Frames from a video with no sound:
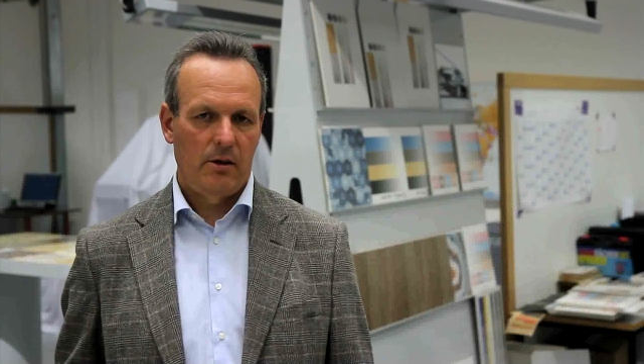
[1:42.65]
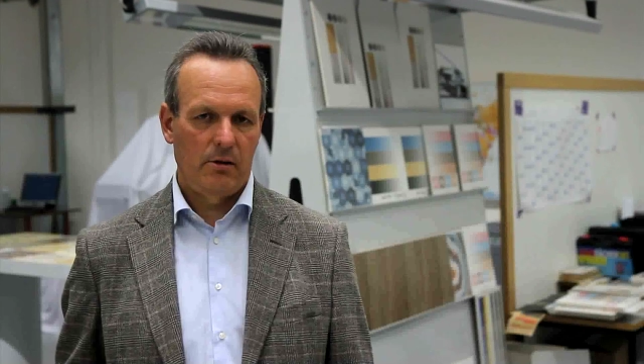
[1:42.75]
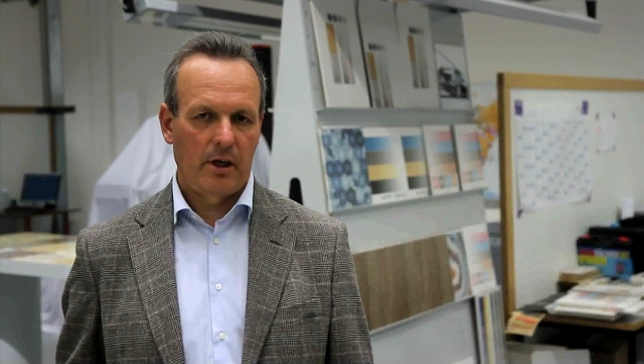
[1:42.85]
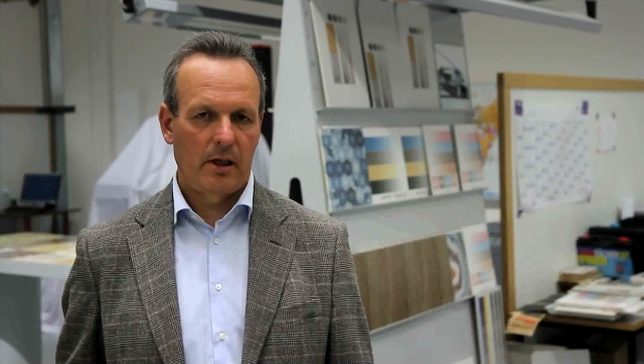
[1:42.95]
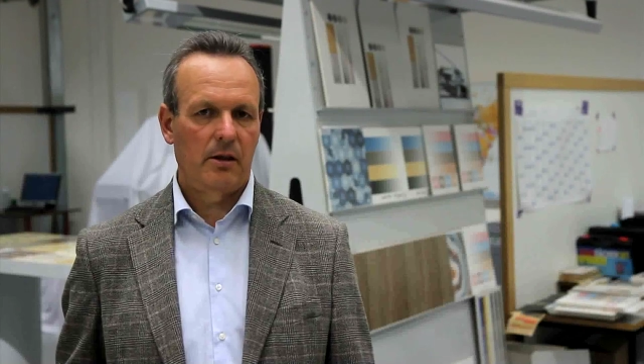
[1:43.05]
to
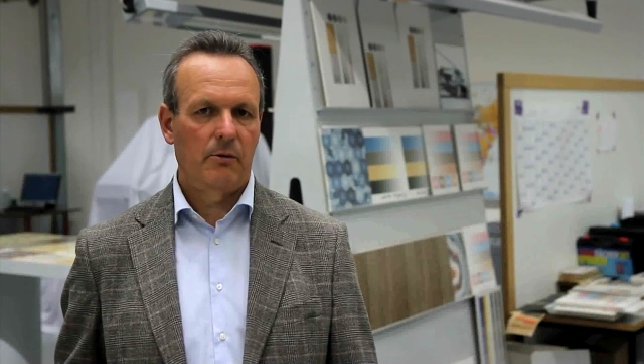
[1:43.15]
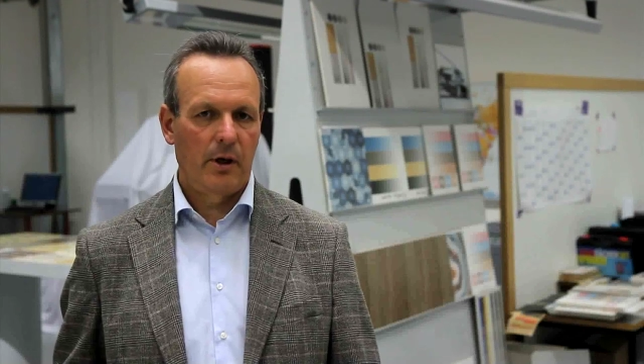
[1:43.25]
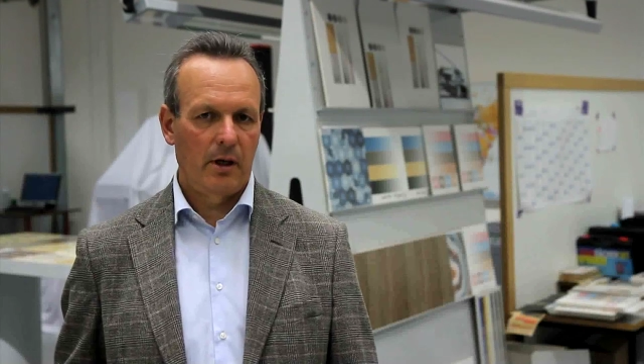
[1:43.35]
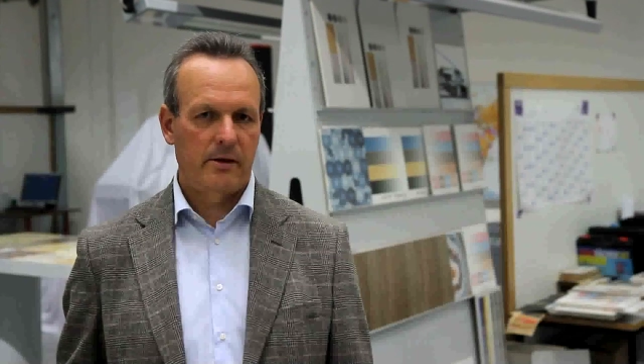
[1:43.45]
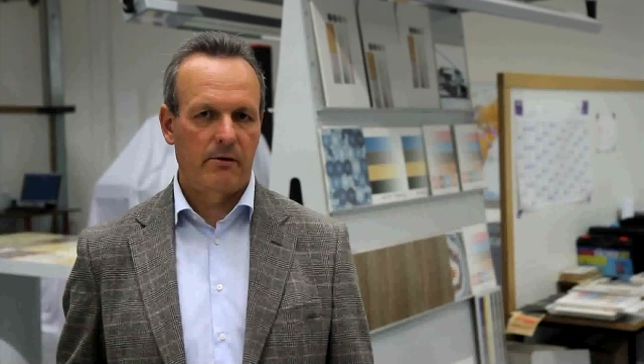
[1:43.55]
get the
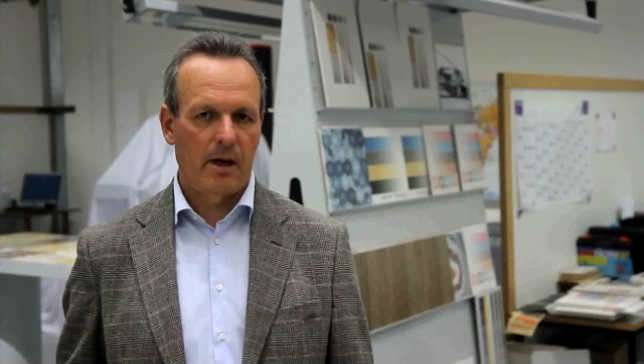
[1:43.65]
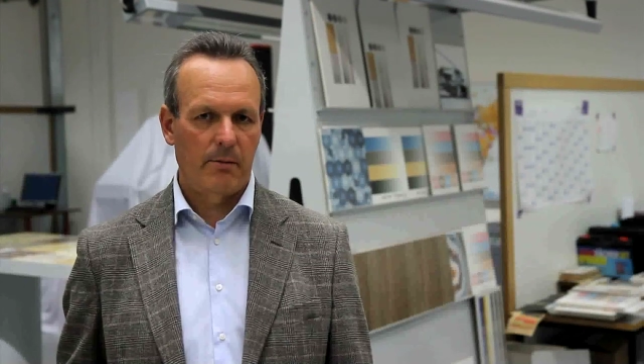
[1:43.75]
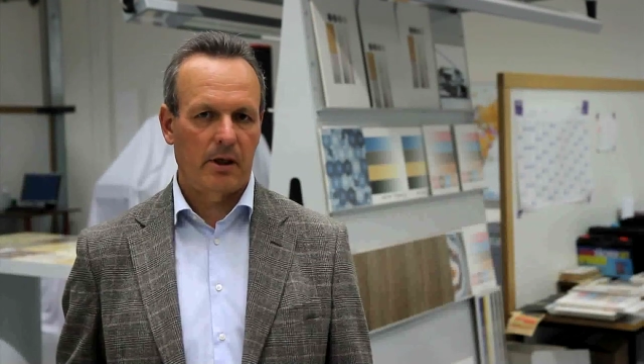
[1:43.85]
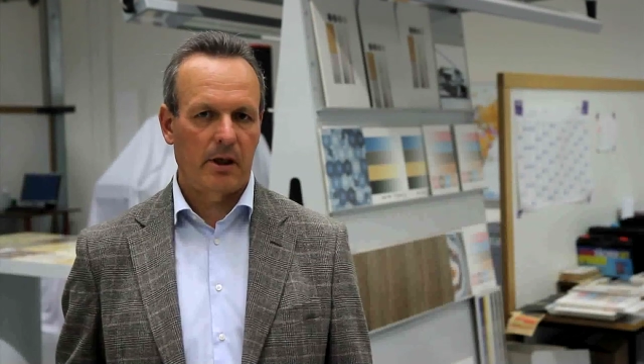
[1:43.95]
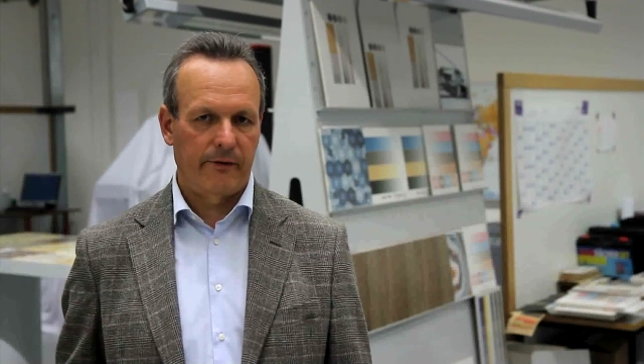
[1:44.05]
real
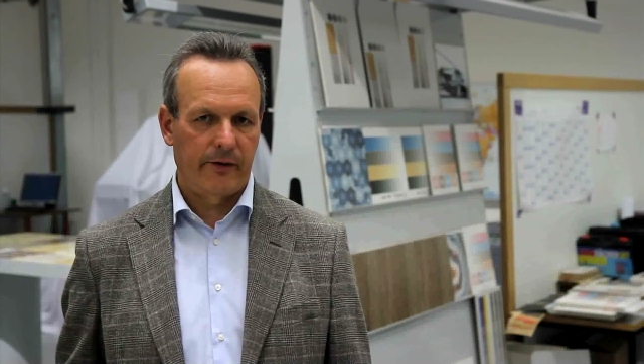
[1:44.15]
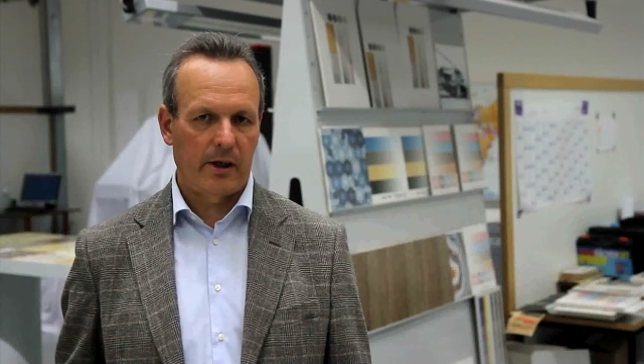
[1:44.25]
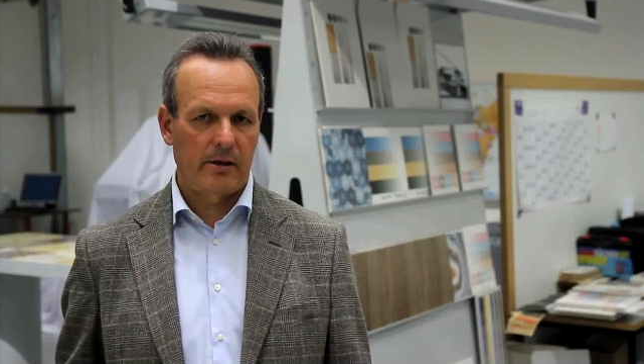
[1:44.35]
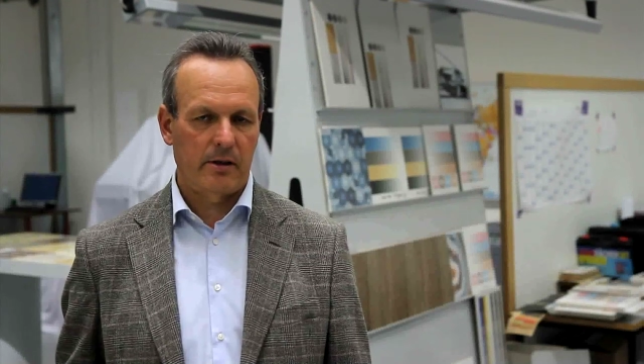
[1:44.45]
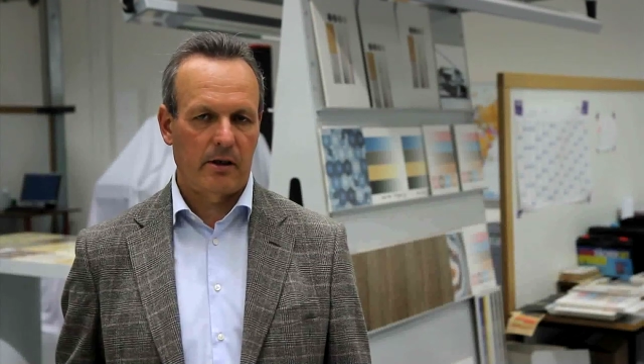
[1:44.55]
ceramic
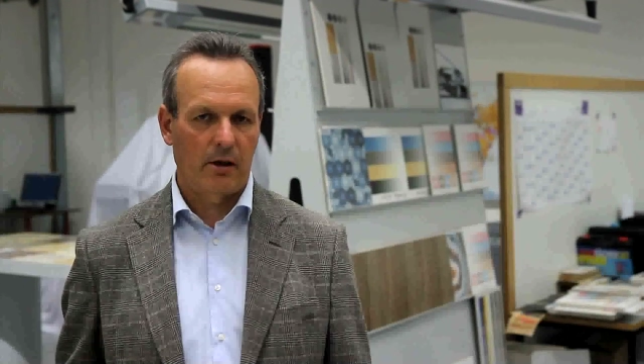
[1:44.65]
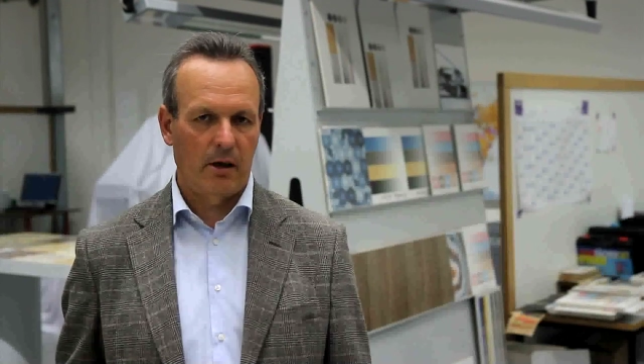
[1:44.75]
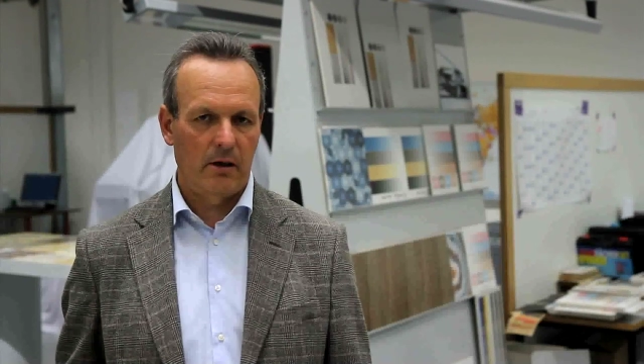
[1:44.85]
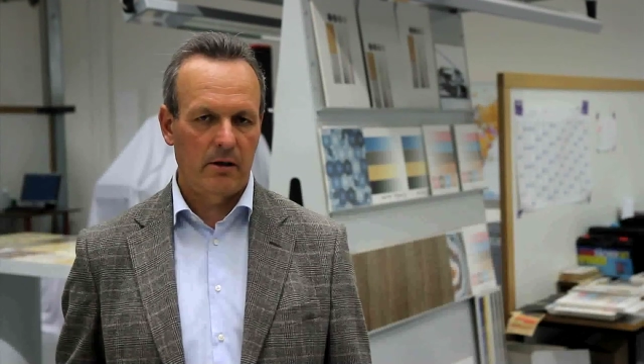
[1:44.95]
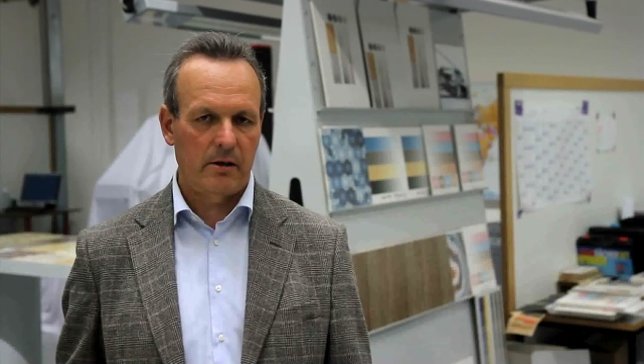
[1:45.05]
effects and
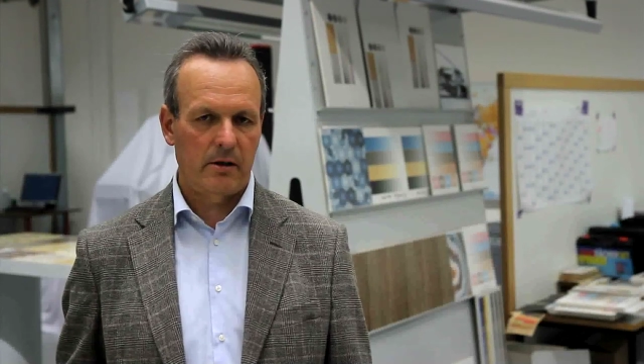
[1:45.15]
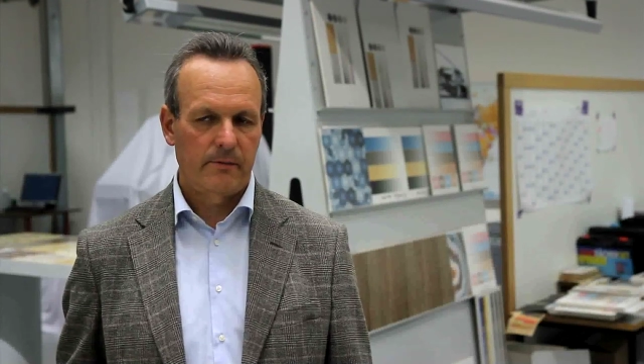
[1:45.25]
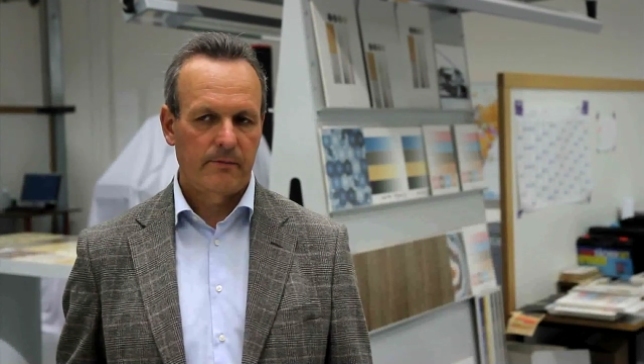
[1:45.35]
colors,